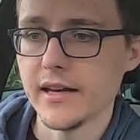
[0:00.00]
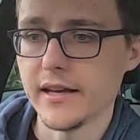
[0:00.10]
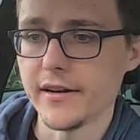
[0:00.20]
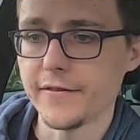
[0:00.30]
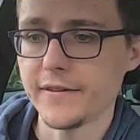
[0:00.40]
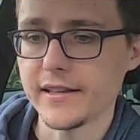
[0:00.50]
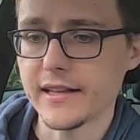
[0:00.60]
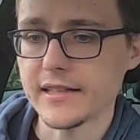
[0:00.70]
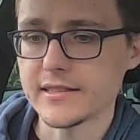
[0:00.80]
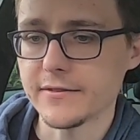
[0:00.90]
And I think
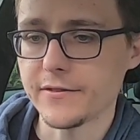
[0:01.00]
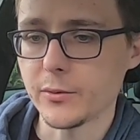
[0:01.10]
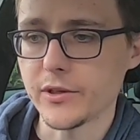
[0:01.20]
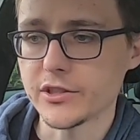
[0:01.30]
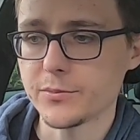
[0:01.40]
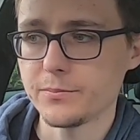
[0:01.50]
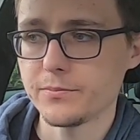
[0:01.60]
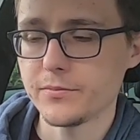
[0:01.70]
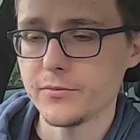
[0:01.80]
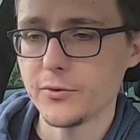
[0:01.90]
that's something which
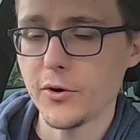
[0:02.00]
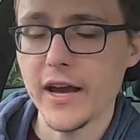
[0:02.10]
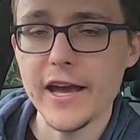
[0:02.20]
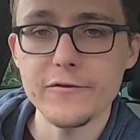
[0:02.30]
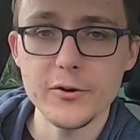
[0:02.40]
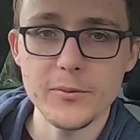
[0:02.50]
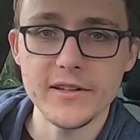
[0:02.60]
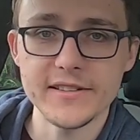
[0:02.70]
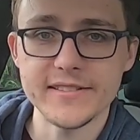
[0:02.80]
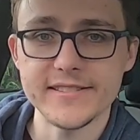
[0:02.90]
not
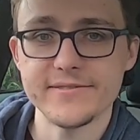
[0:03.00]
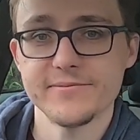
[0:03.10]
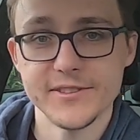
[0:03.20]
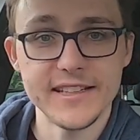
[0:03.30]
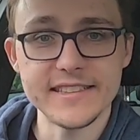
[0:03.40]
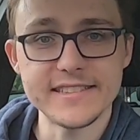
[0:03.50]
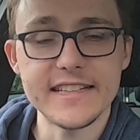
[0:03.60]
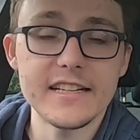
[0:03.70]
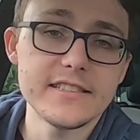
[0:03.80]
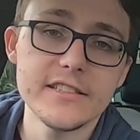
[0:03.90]
everyone can
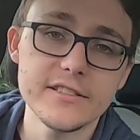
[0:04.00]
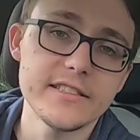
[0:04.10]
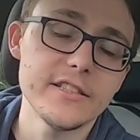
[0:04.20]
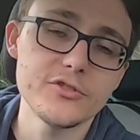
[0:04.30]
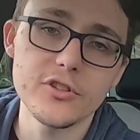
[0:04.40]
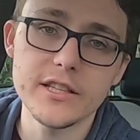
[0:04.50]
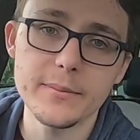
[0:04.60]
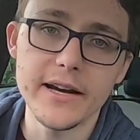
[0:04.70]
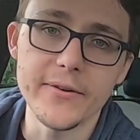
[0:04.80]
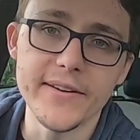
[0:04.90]
understand until you try
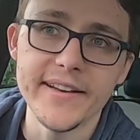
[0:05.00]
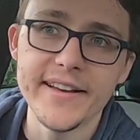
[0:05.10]
them out.